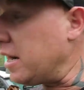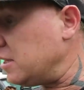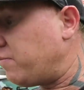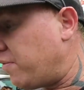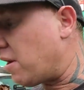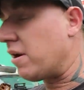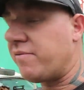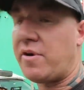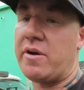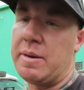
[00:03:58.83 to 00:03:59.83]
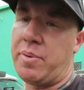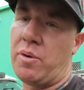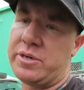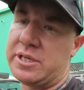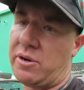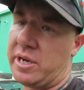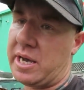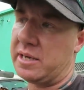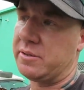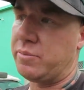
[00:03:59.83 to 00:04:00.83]
It is very, very important you tie your
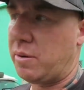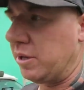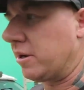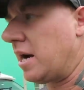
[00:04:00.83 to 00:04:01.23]
cars on properly.